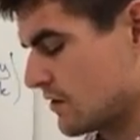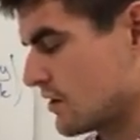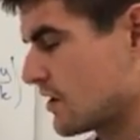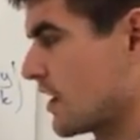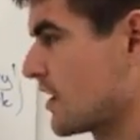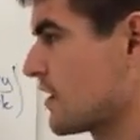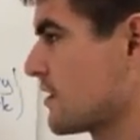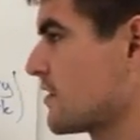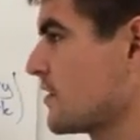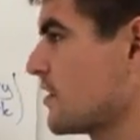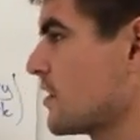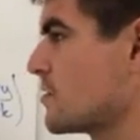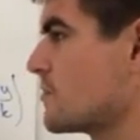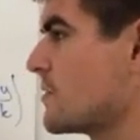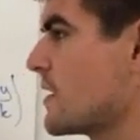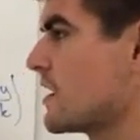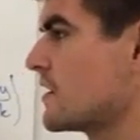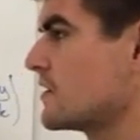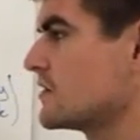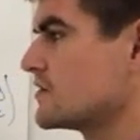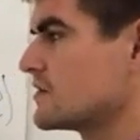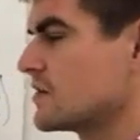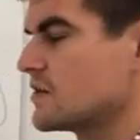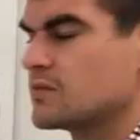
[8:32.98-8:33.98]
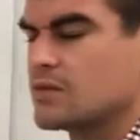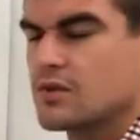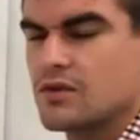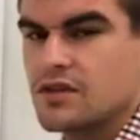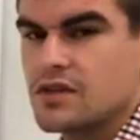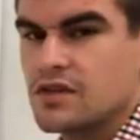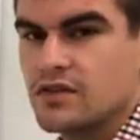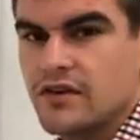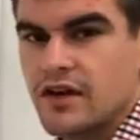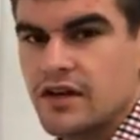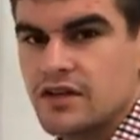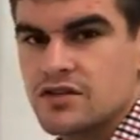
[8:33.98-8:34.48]
kind of thought about it and said, well,
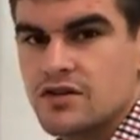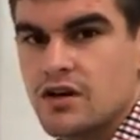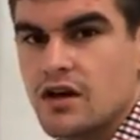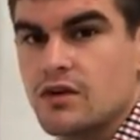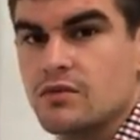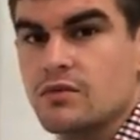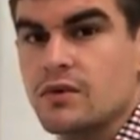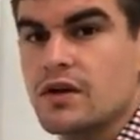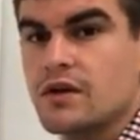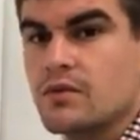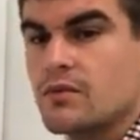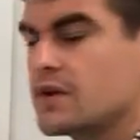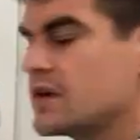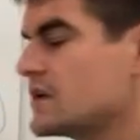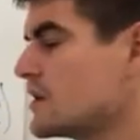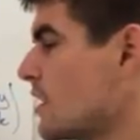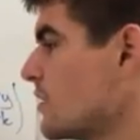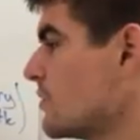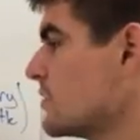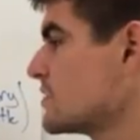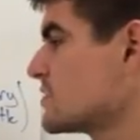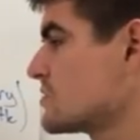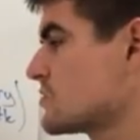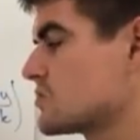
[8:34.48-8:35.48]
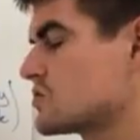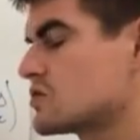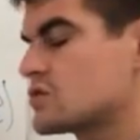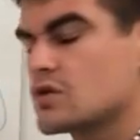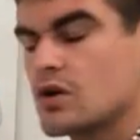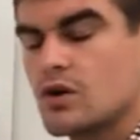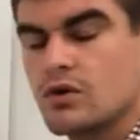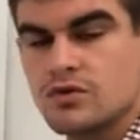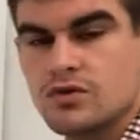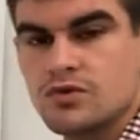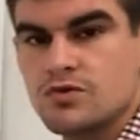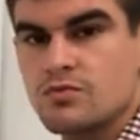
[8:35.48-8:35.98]
the electron, we know it's
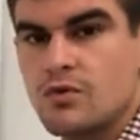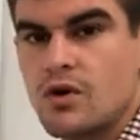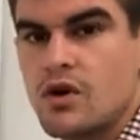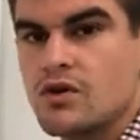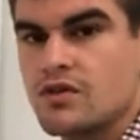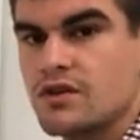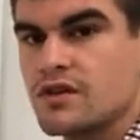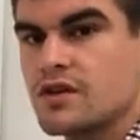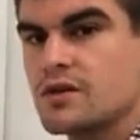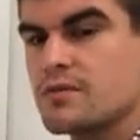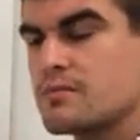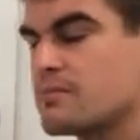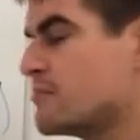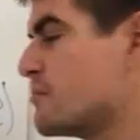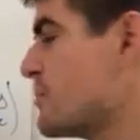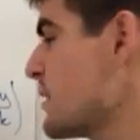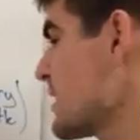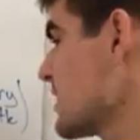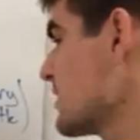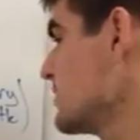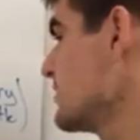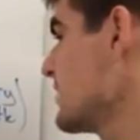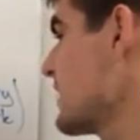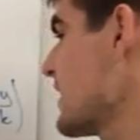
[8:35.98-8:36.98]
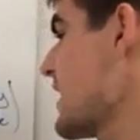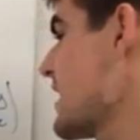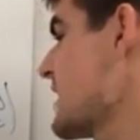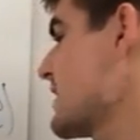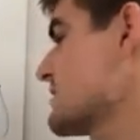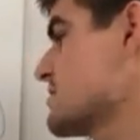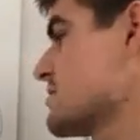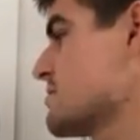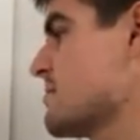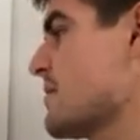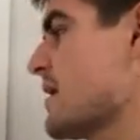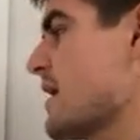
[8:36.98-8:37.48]
so small that it barely
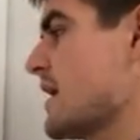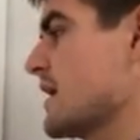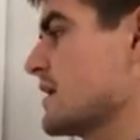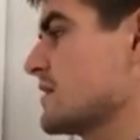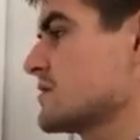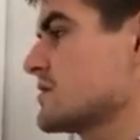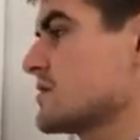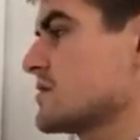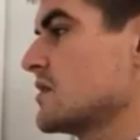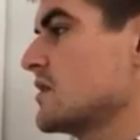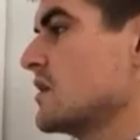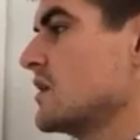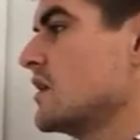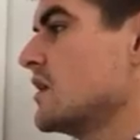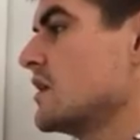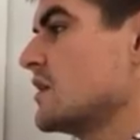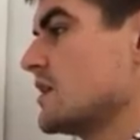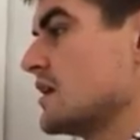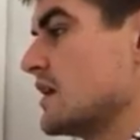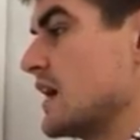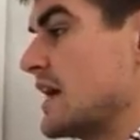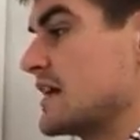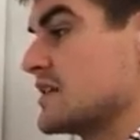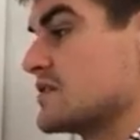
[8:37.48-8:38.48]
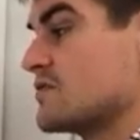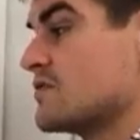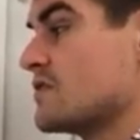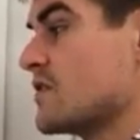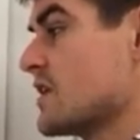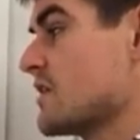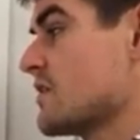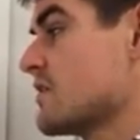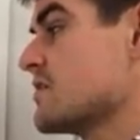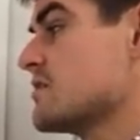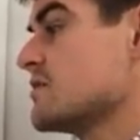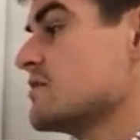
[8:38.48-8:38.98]
has a mass. It has
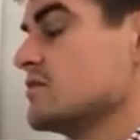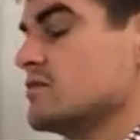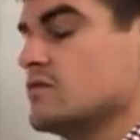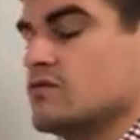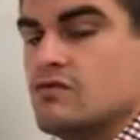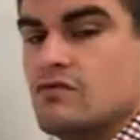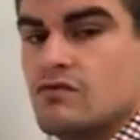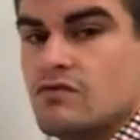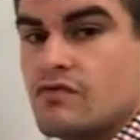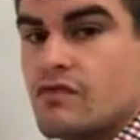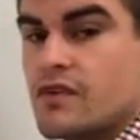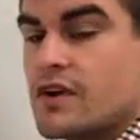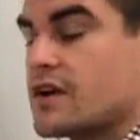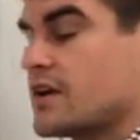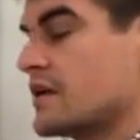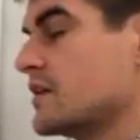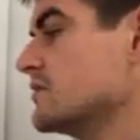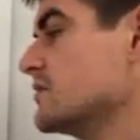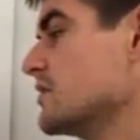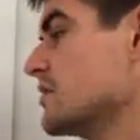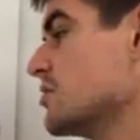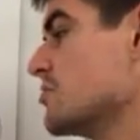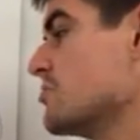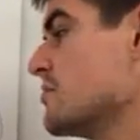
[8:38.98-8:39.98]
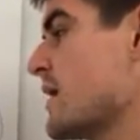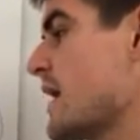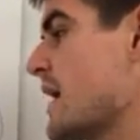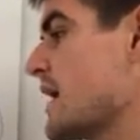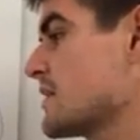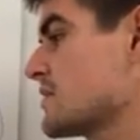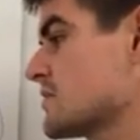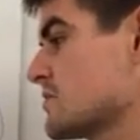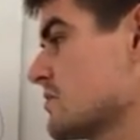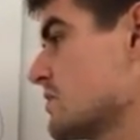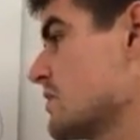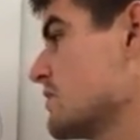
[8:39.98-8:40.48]
very, very little
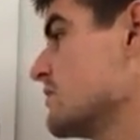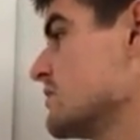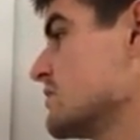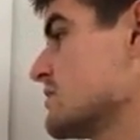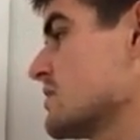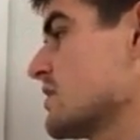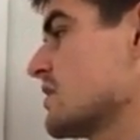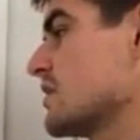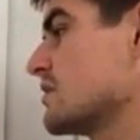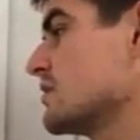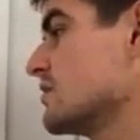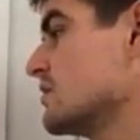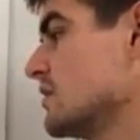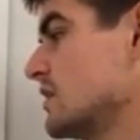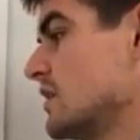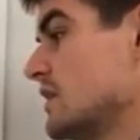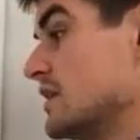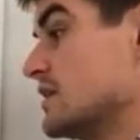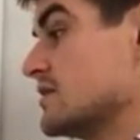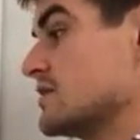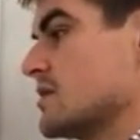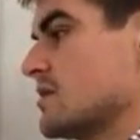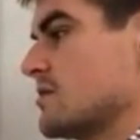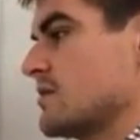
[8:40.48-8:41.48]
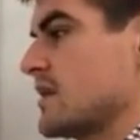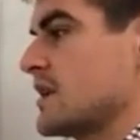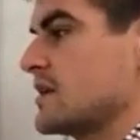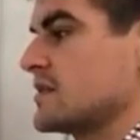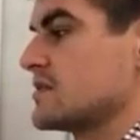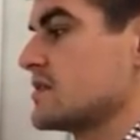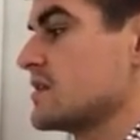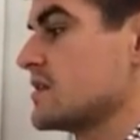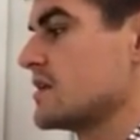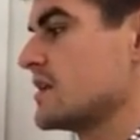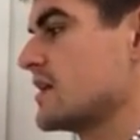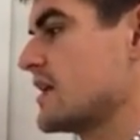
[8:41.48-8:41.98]
mass. We even say, in some
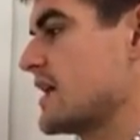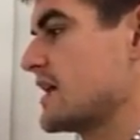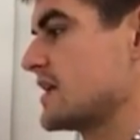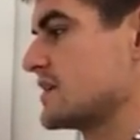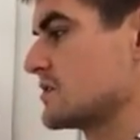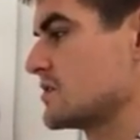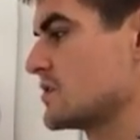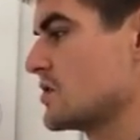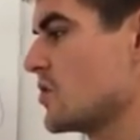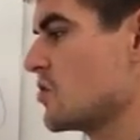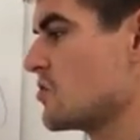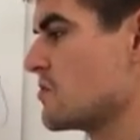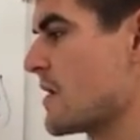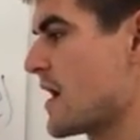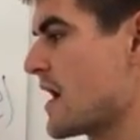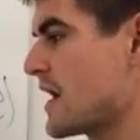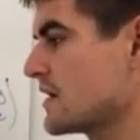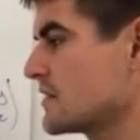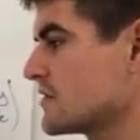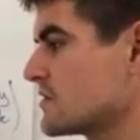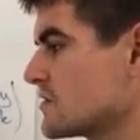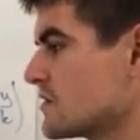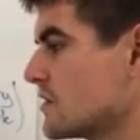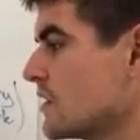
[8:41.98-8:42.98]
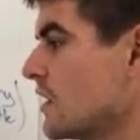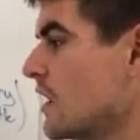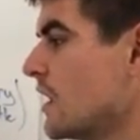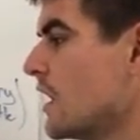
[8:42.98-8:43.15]
cases, that it has no mass.